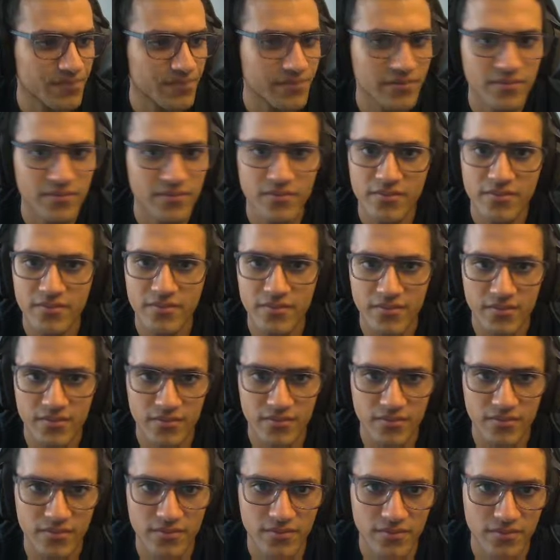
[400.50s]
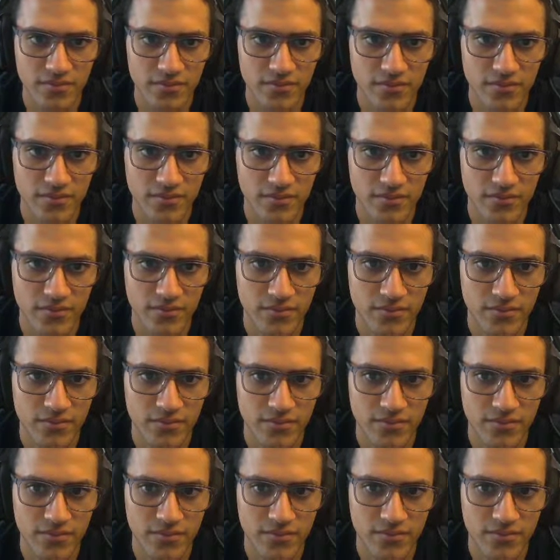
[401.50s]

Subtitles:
Nobody speaks.